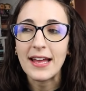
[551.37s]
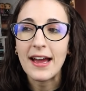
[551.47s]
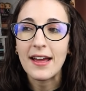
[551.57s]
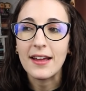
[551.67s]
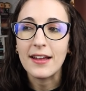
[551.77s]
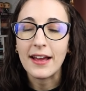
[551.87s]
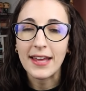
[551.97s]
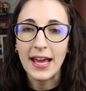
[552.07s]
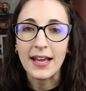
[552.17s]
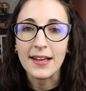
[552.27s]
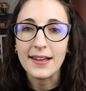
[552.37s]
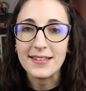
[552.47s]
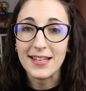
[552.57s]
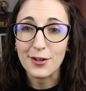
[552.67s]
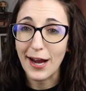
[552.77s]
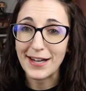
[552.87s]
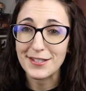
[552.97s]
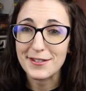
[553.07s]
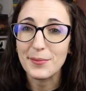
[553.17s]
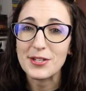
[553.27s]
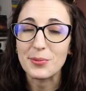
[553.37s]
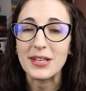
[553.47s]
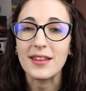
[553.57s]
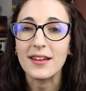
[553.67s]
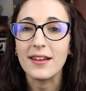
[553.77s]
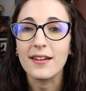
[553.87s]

that Kate is interacting so much with